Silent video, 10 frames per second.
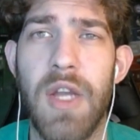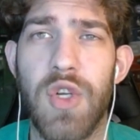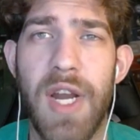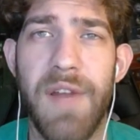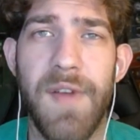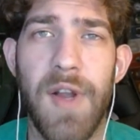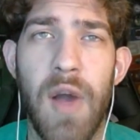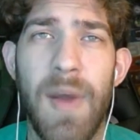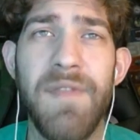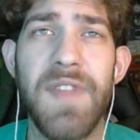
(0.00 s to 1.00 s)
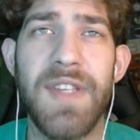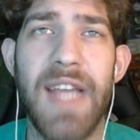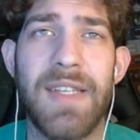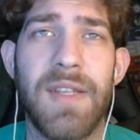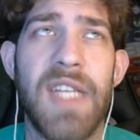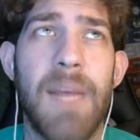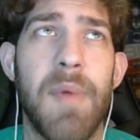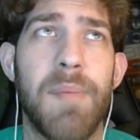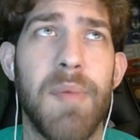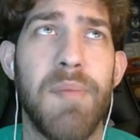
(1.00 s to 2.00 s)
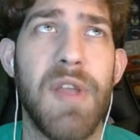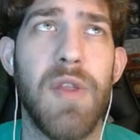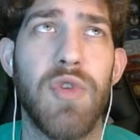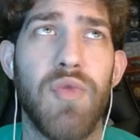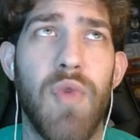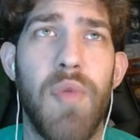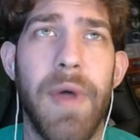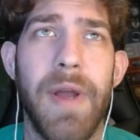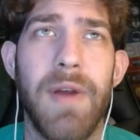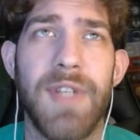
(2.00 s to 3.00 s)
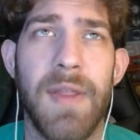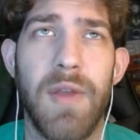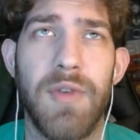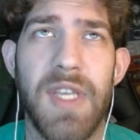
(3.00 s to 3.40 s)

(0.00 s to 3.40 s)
trying to figure out if these guys can step up and be those role players and those